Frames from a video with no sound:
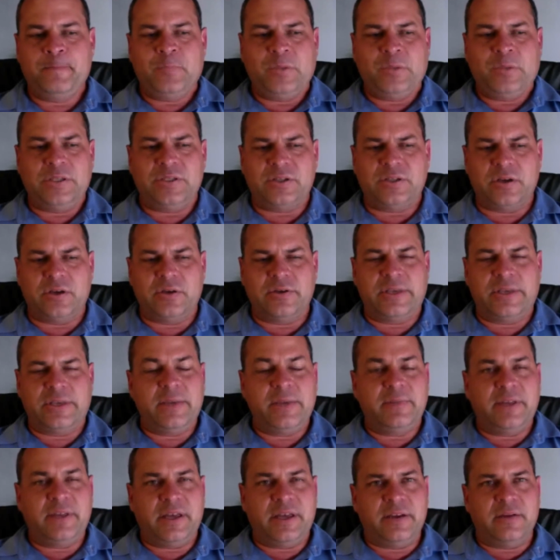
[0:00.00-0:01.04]
So
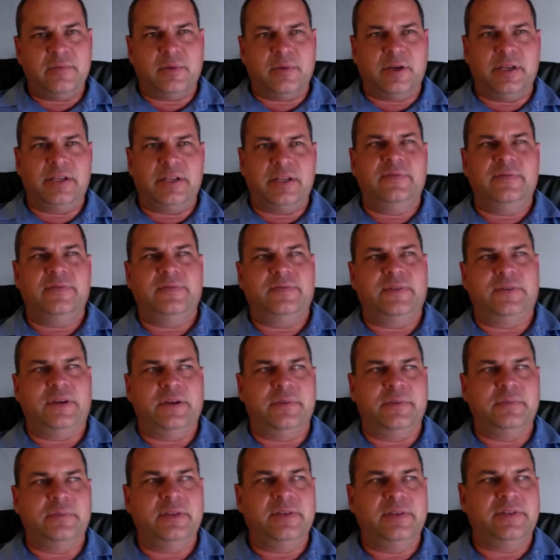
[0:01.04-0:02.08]
keep that in mind.
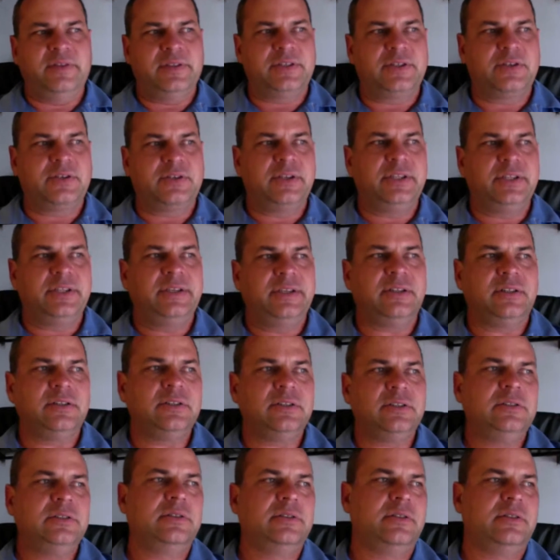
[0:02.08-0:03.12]
If it's
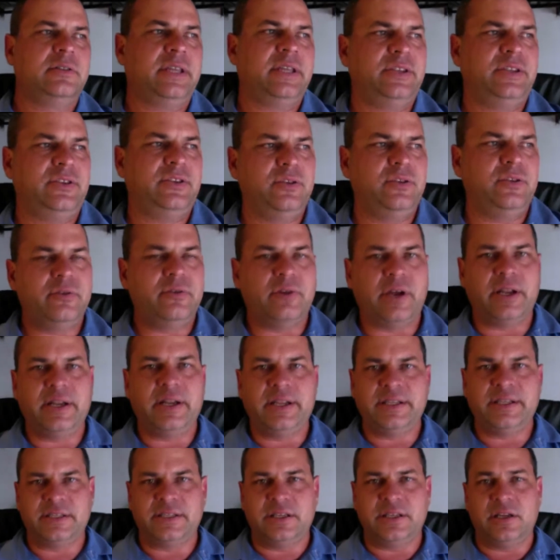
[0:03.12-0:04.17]
critical that you run
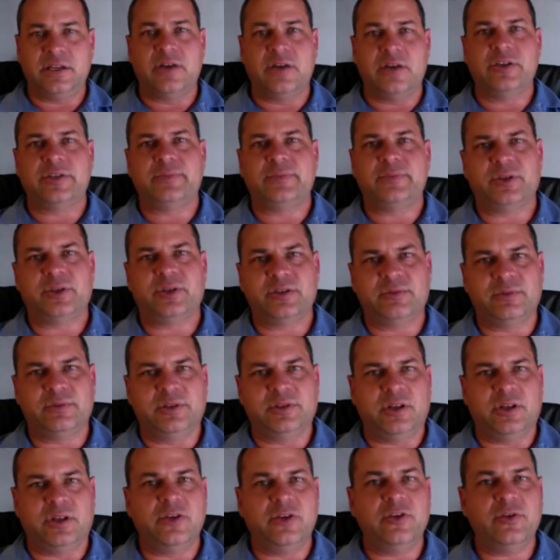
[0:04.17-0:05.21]
as low as
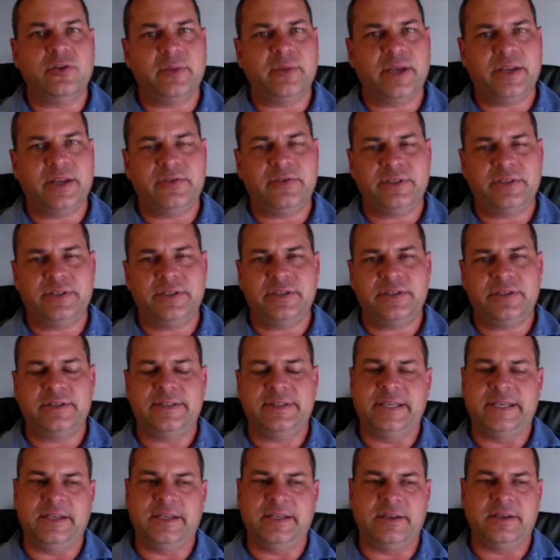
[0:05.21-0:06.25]
possible on your batteries,
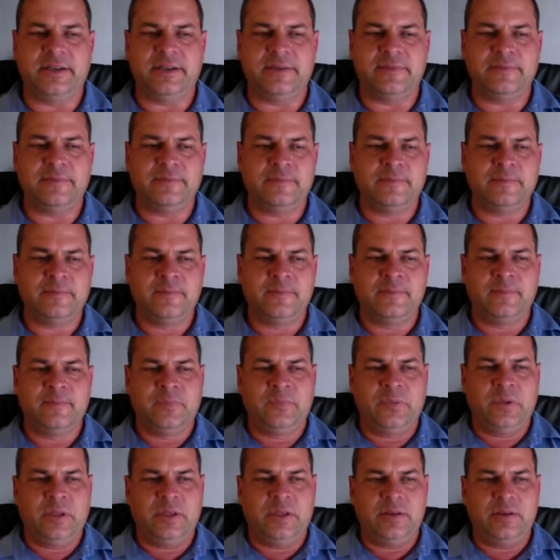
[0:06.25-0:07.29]
then
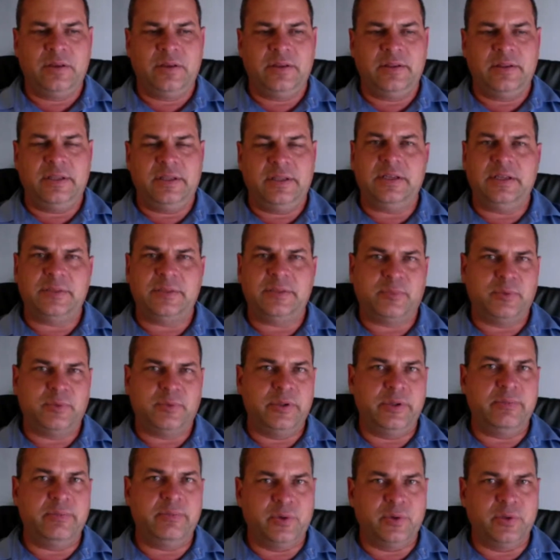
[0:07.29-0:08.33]
it's
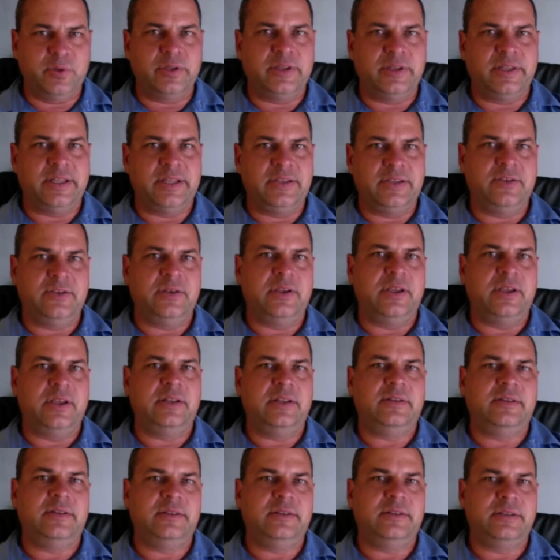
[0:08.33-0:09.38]
important that you
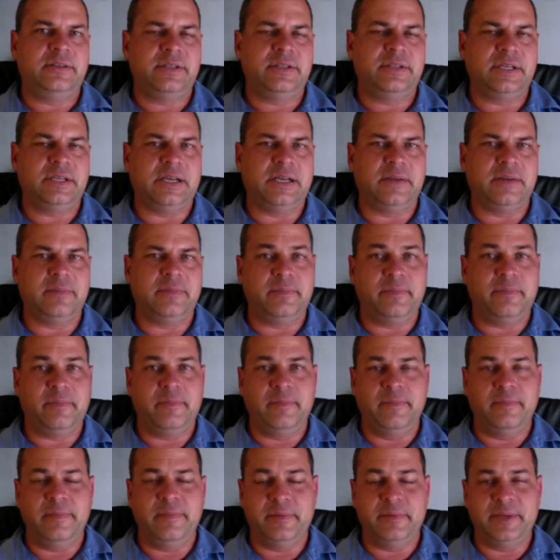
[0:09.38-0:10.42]
get
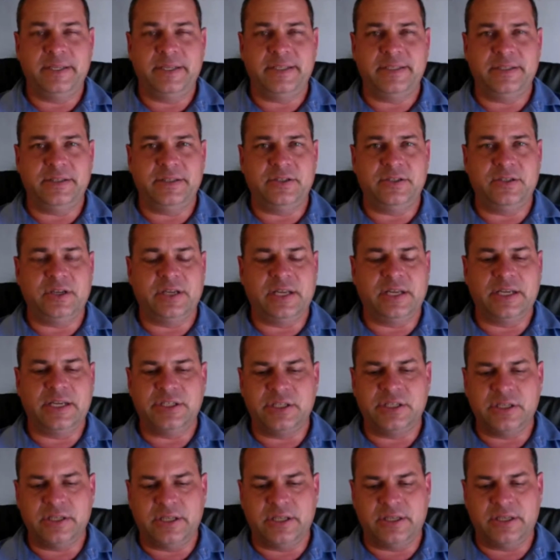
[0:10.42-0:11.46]
the best
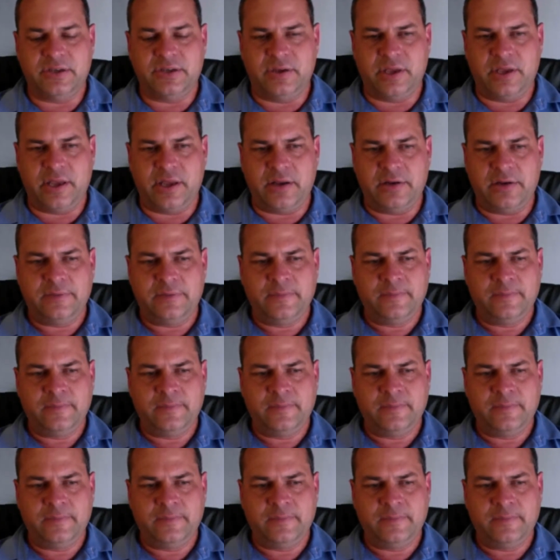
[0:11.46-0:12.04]
insulation that you can.